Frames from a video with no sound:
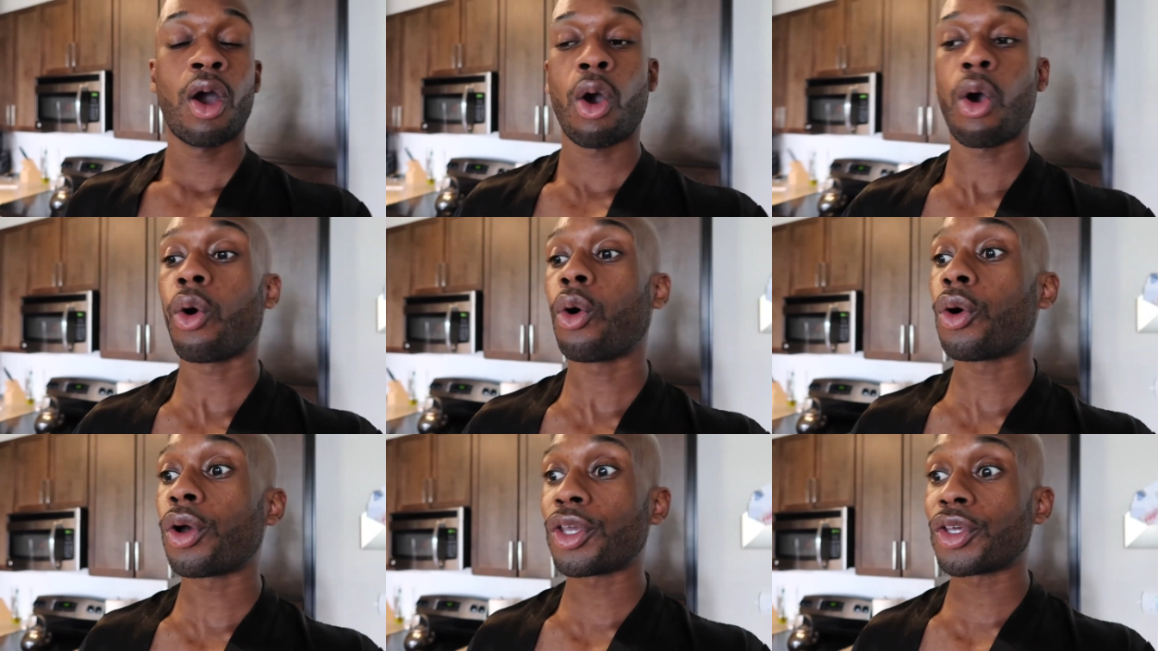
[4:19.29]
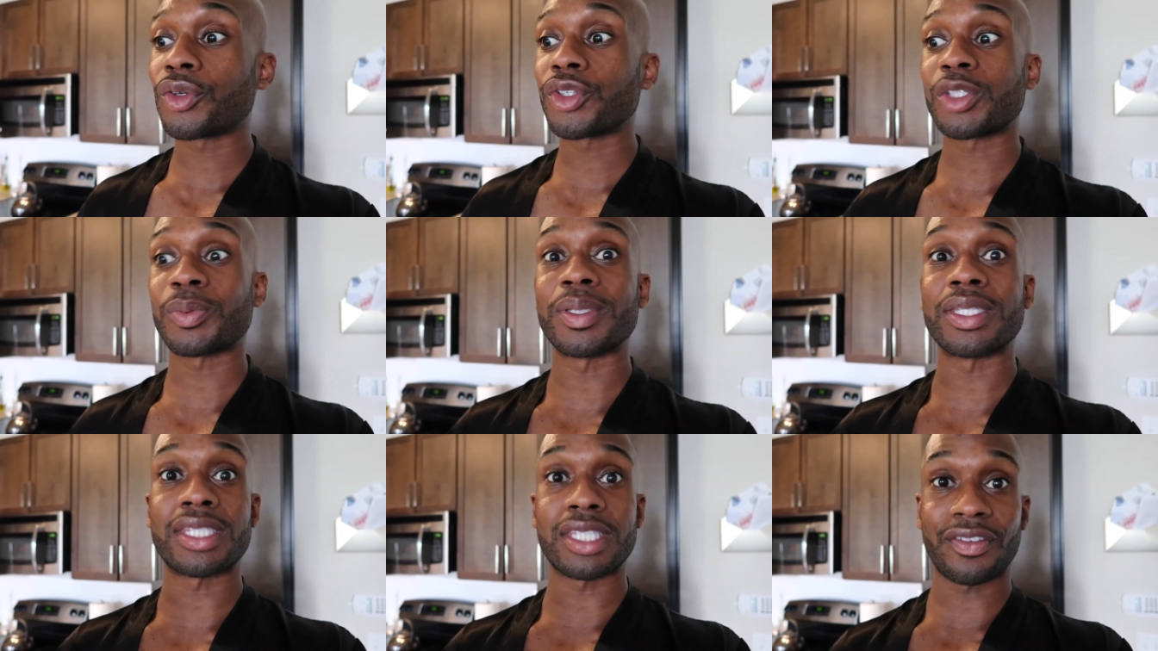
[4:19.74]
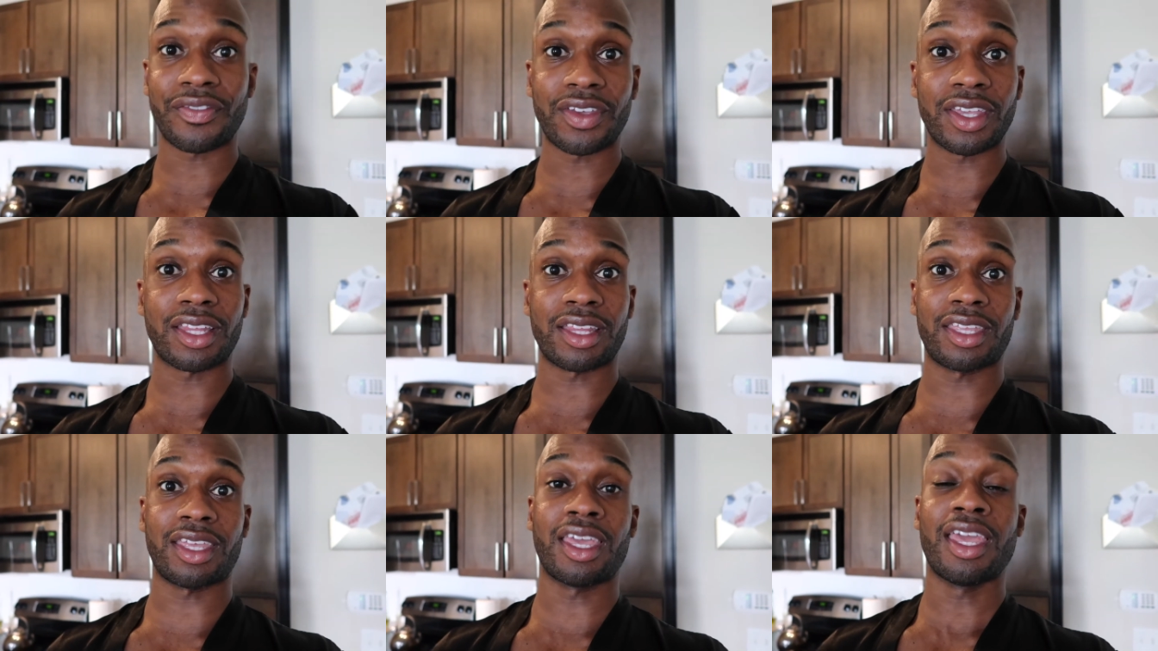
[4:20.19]
oil
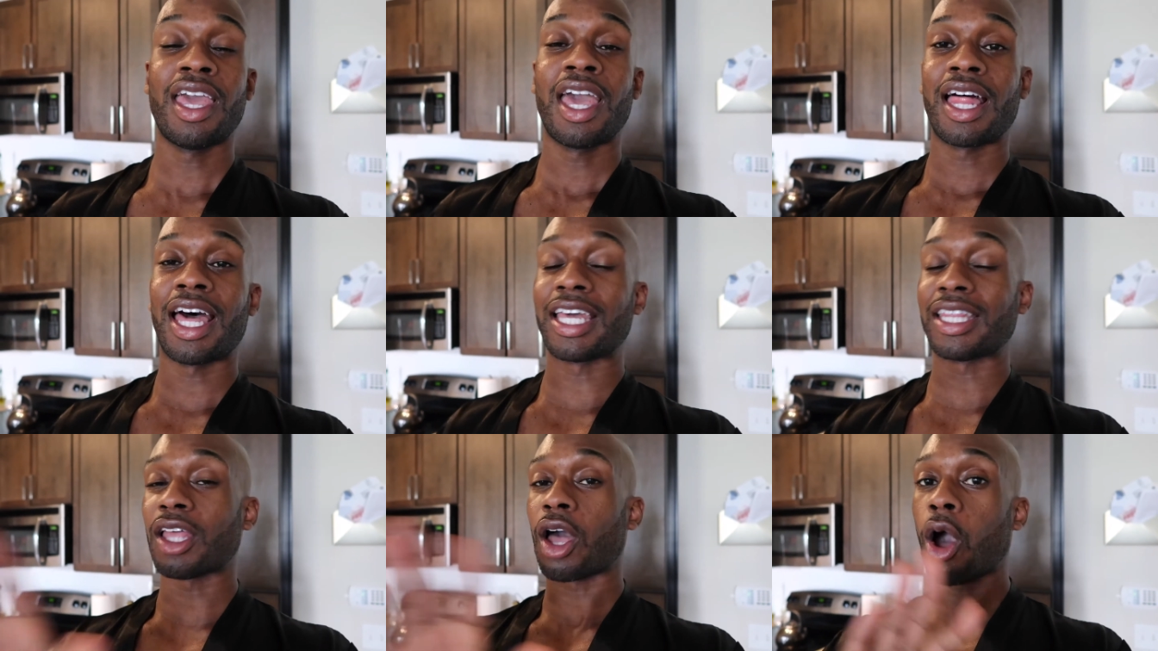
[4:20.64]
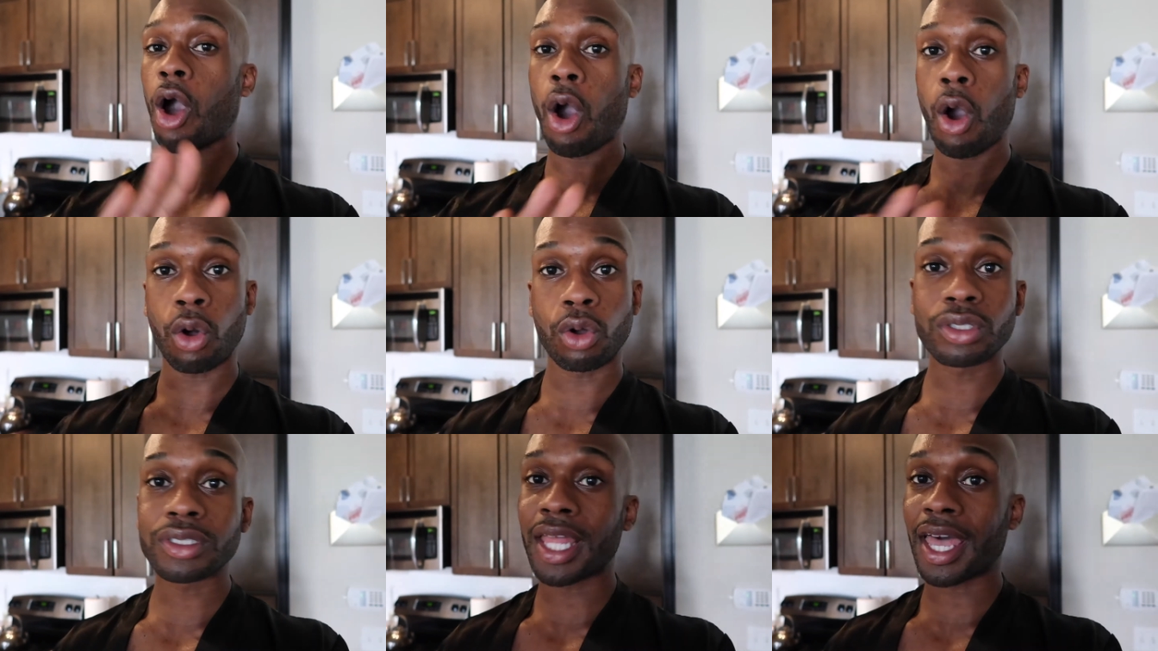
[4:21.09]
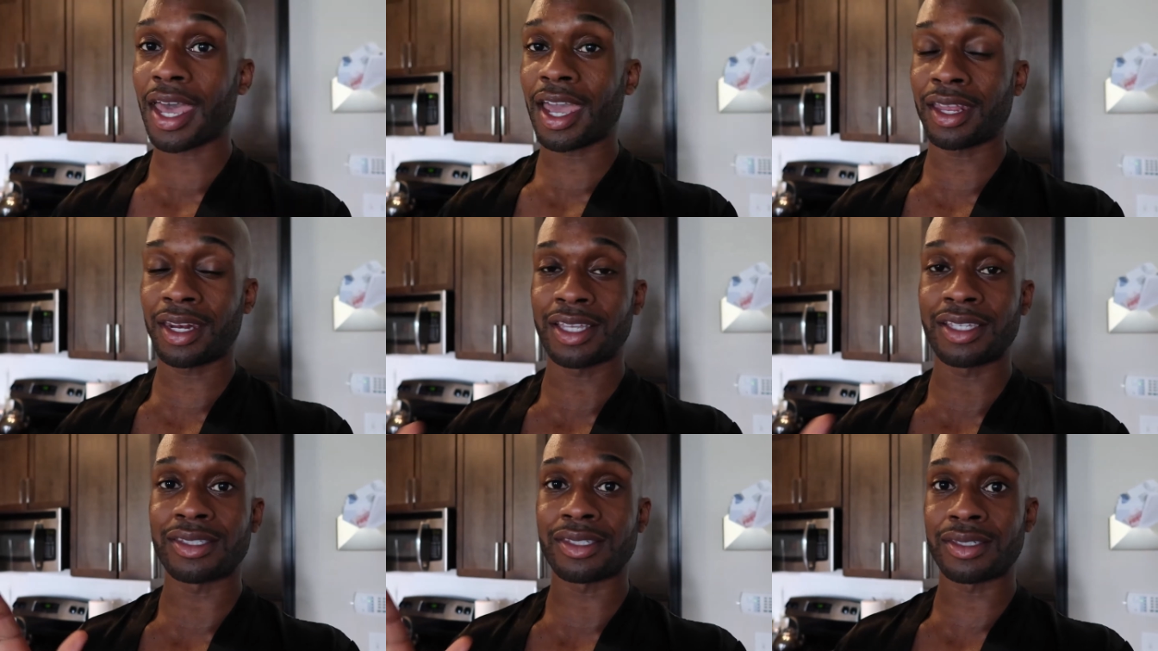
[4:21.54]
specifically. Like, the whole
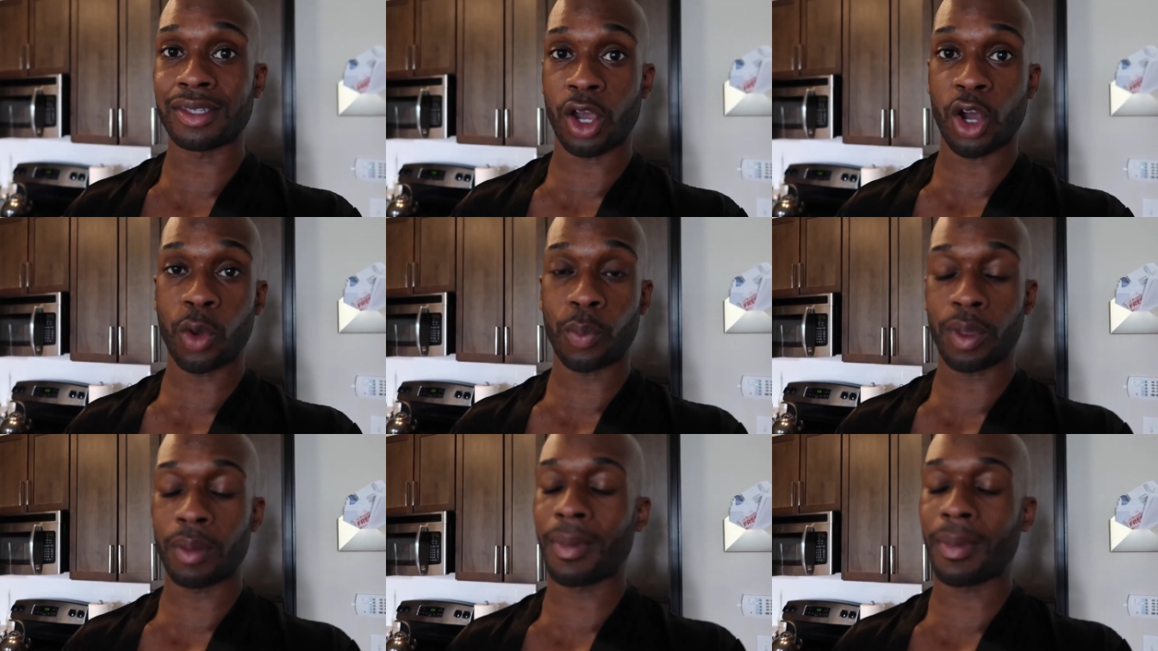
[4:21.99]
line is dope.